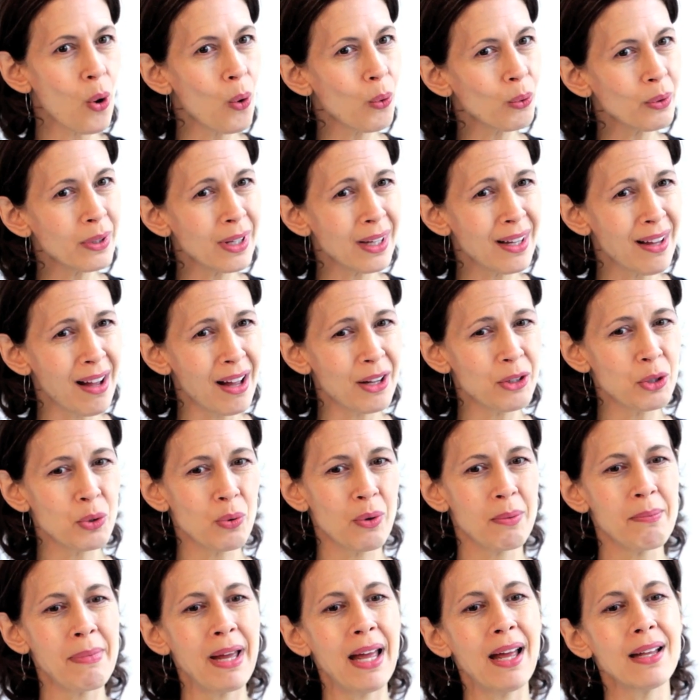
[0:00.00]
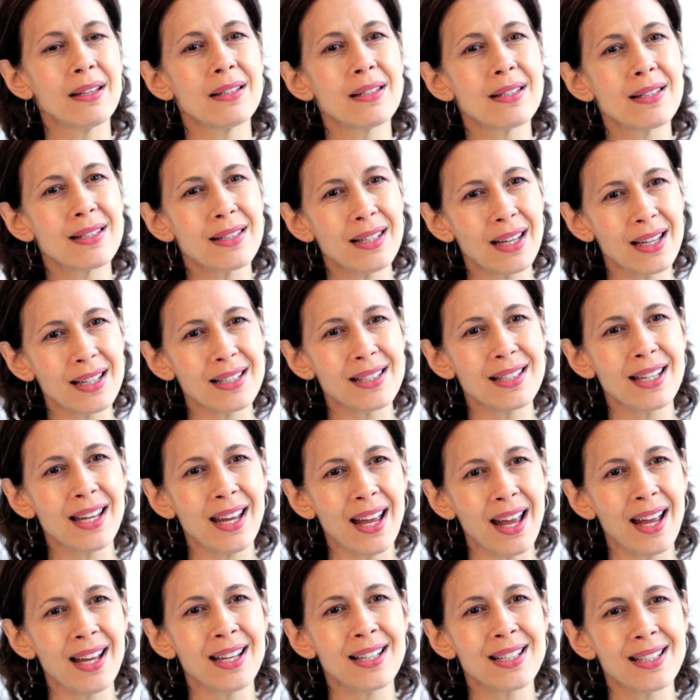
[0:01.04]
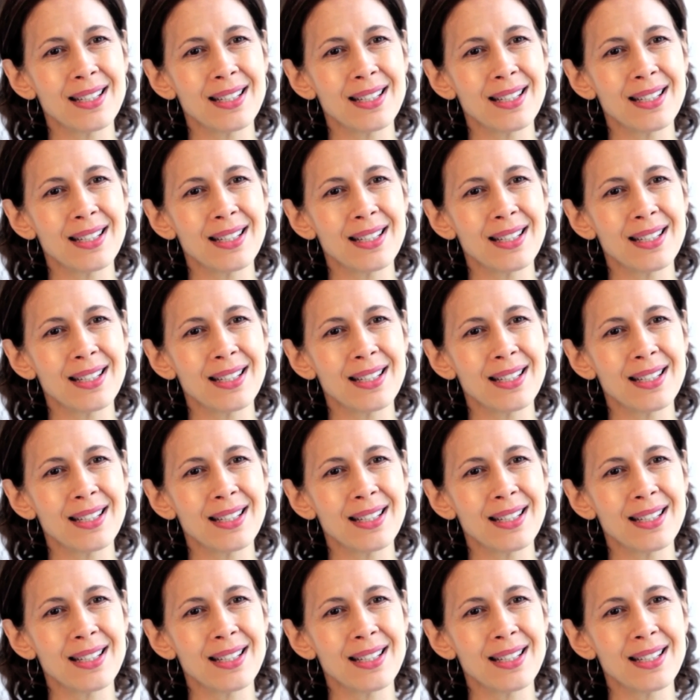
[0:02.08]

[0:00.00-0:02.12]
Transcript: only gone to a man 68